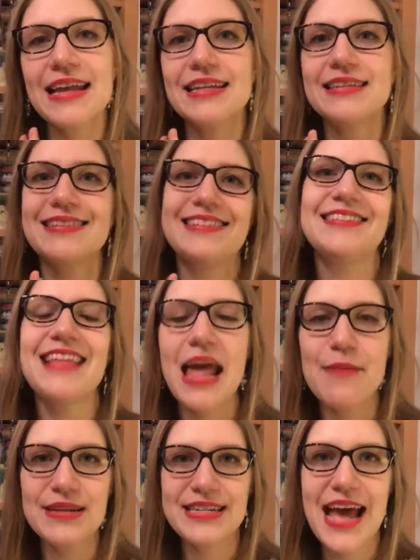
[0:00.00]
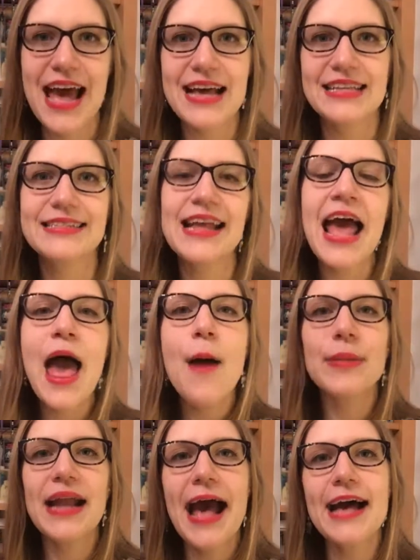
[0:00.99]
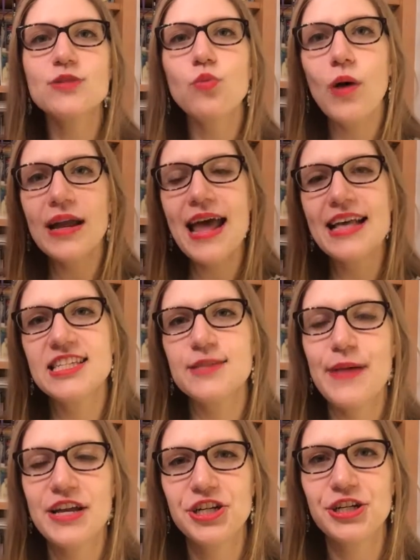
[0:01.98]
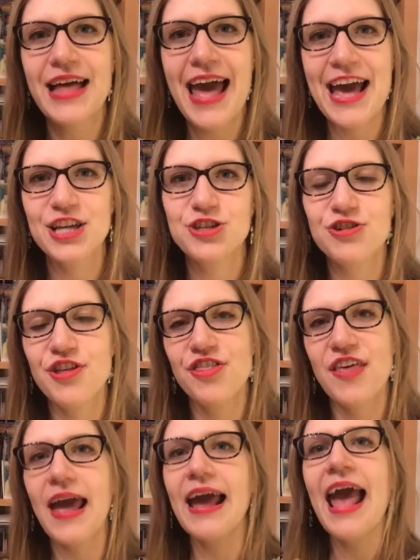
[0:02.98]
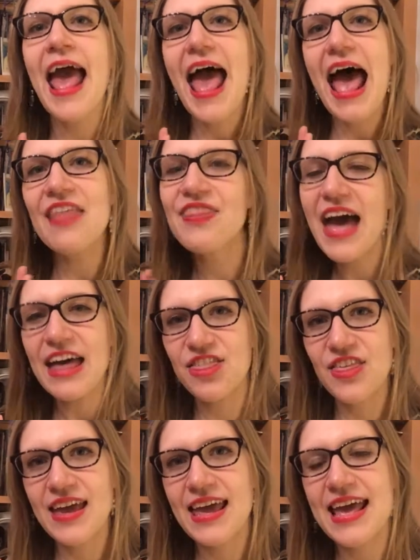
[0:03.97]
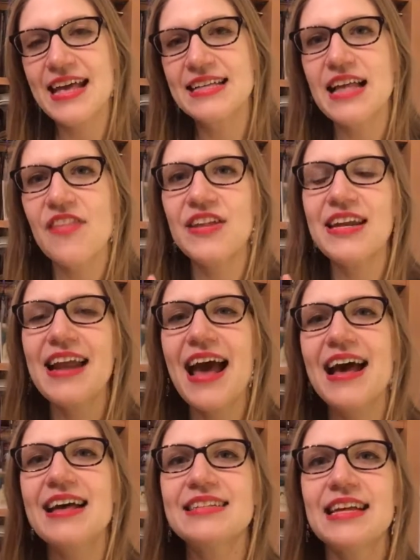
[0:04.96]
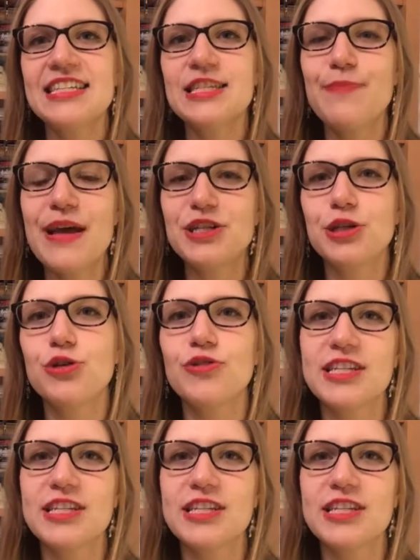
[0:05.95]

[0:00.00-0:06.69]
It is the same text, but it has one special extra thing, and that thing is that it has a special